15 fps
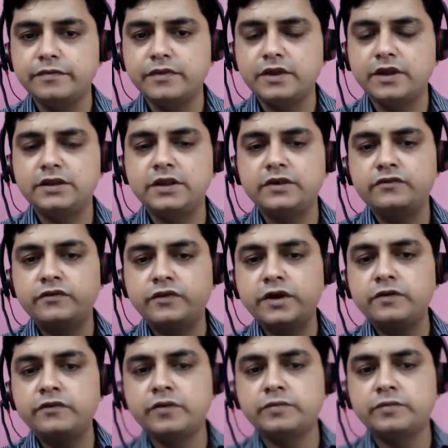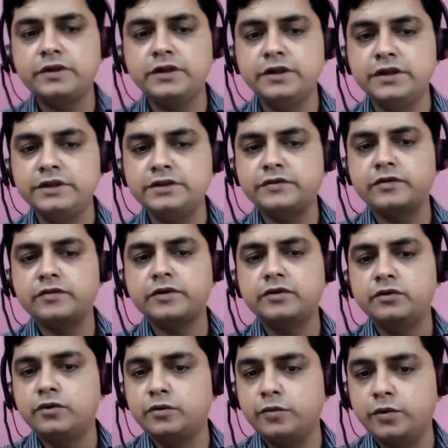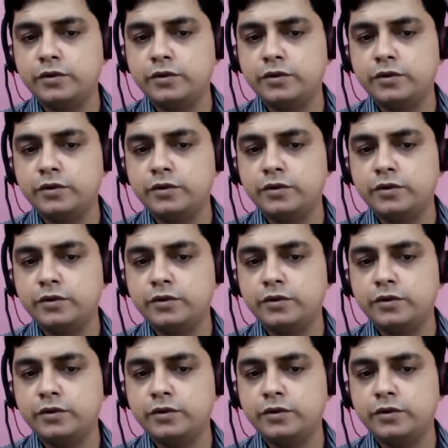then work from the list from the notebook.